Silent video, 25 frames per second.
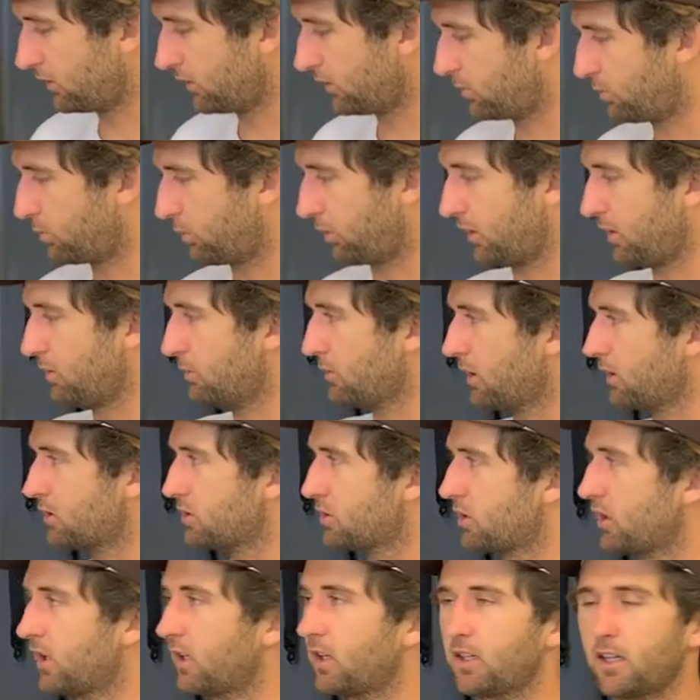is pretty
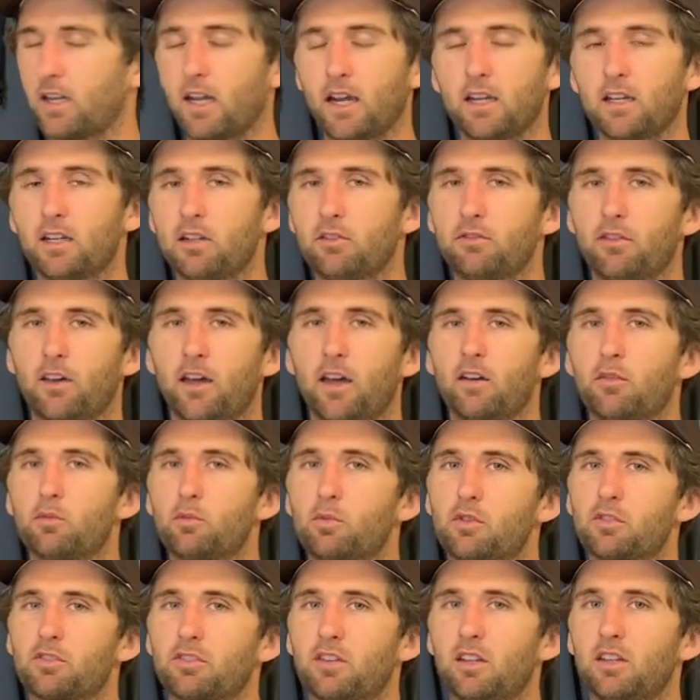much like
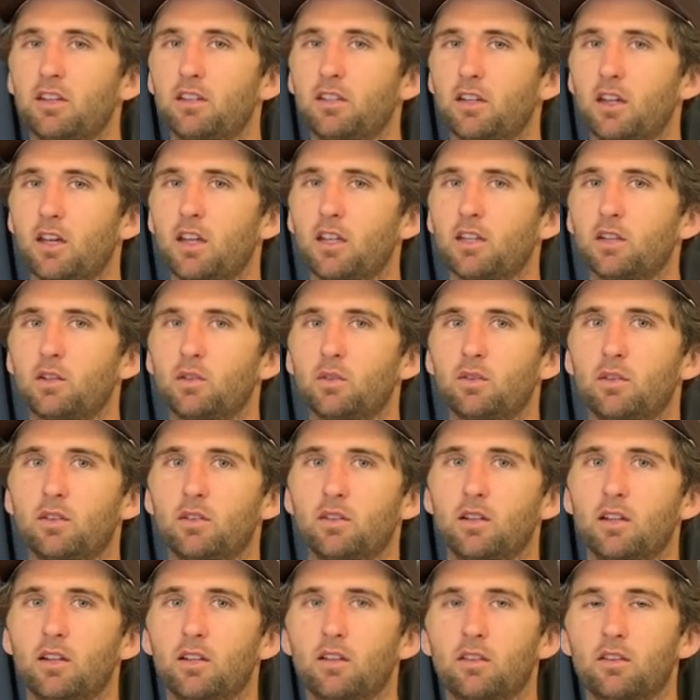95% done.
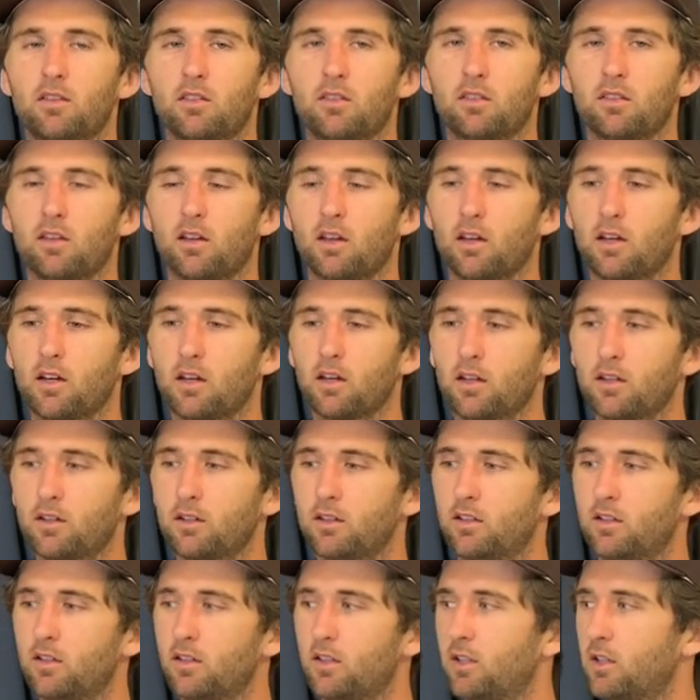It's uh,
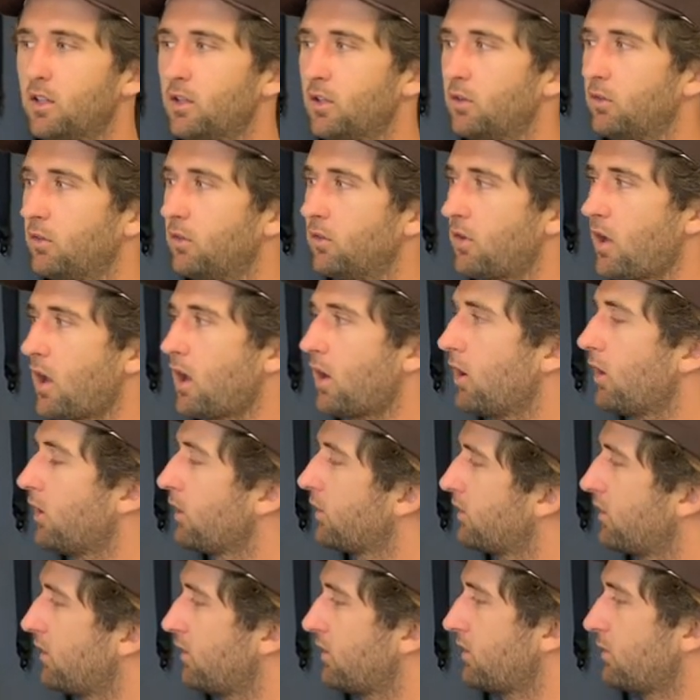We've got all the
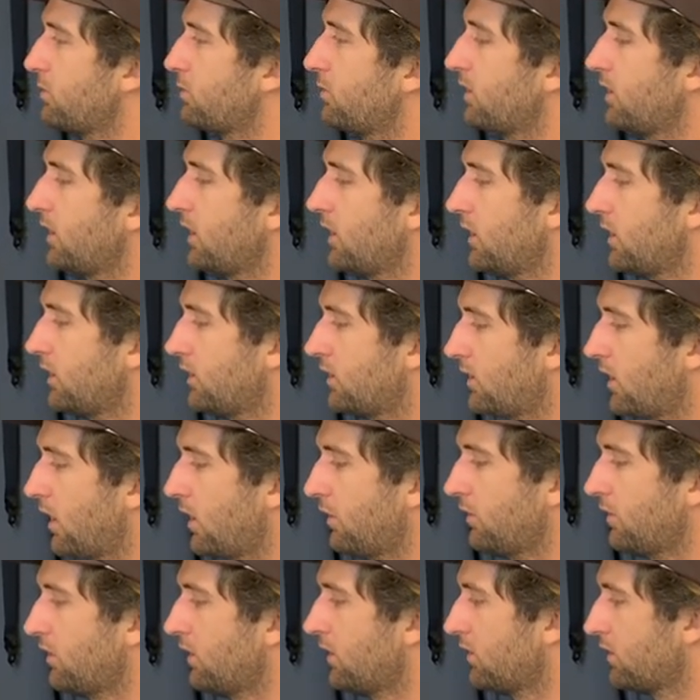systems in,
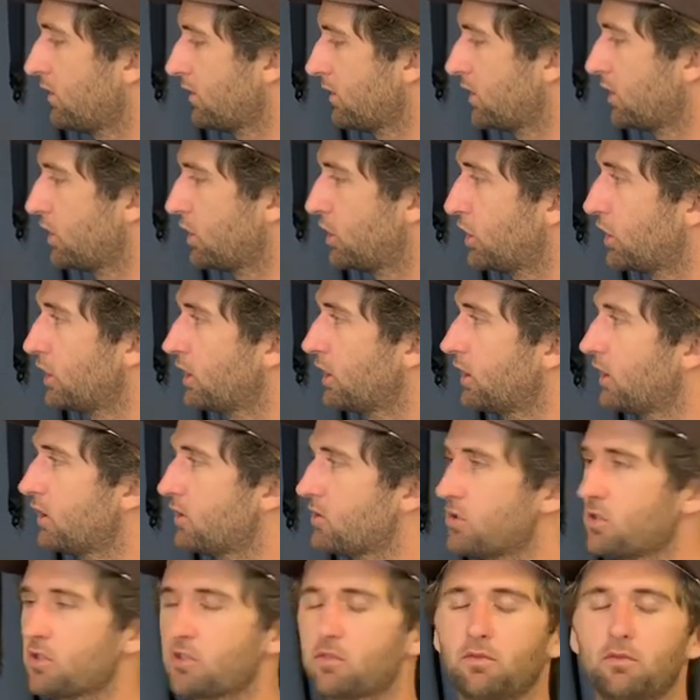everything's looking good.
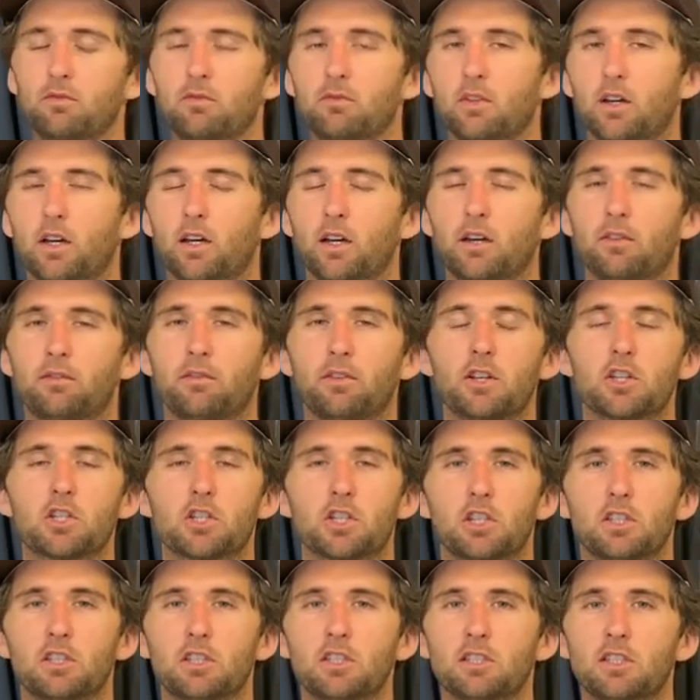It's just uh,
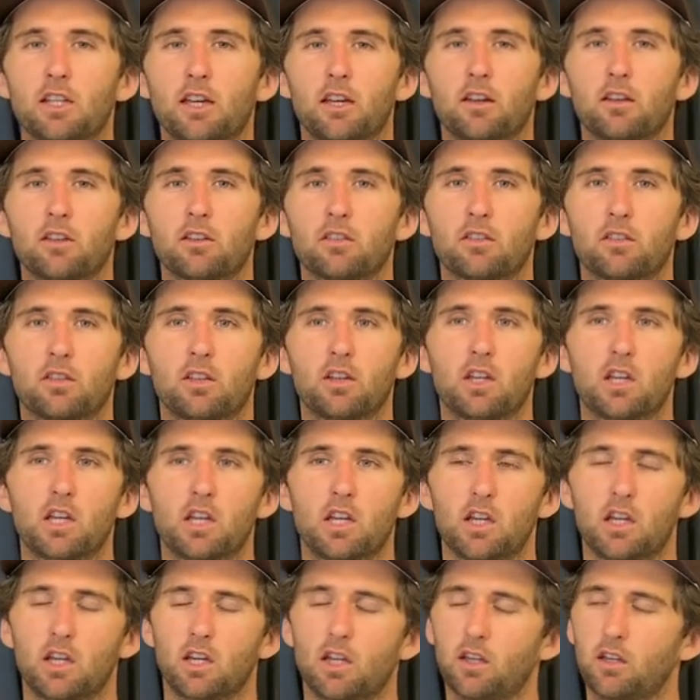finishing details.
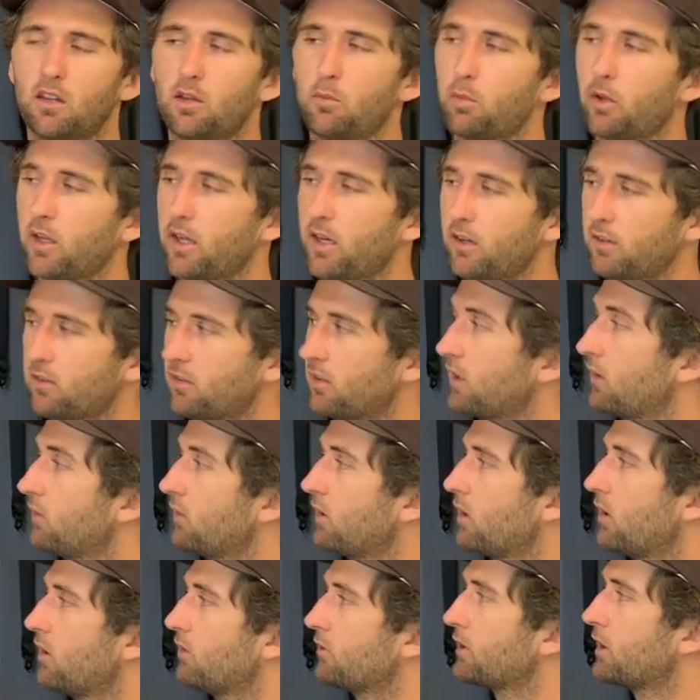The plan is to give
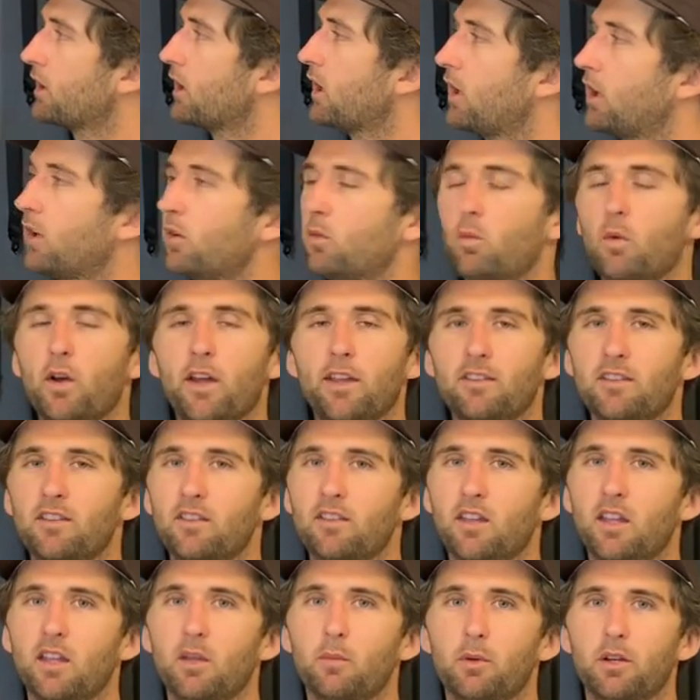it over on
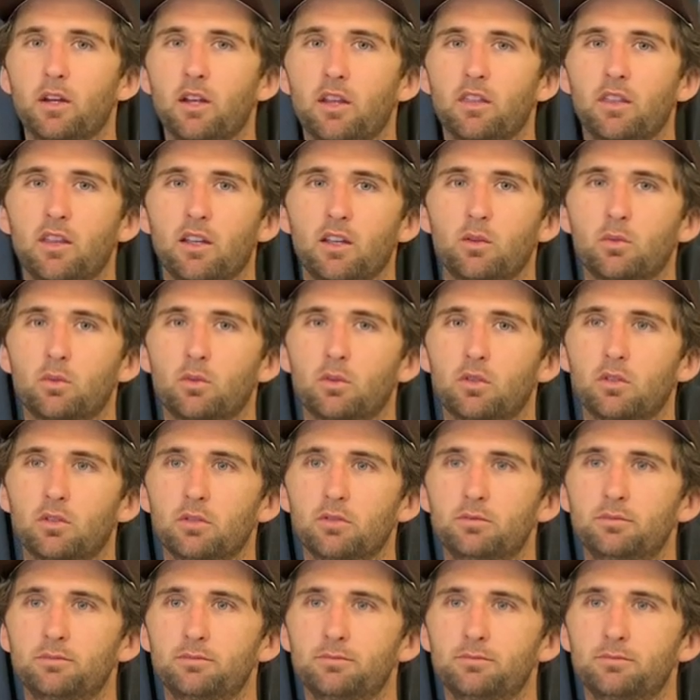Wednesday, but I think we'll